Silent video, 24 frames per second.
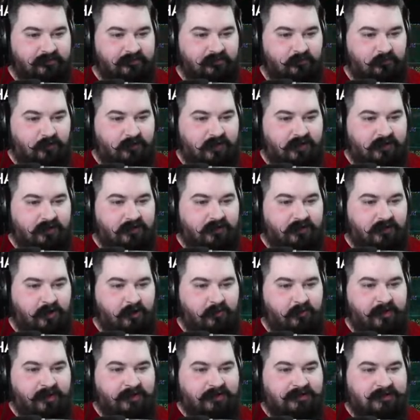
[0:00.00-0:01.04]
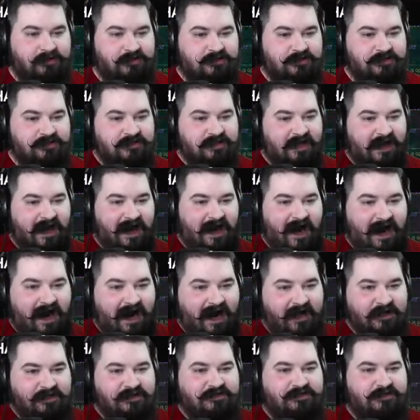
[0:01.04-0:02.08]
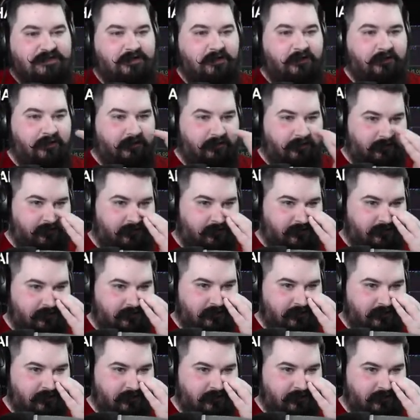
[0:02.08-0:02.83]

Walk up and just ice cutter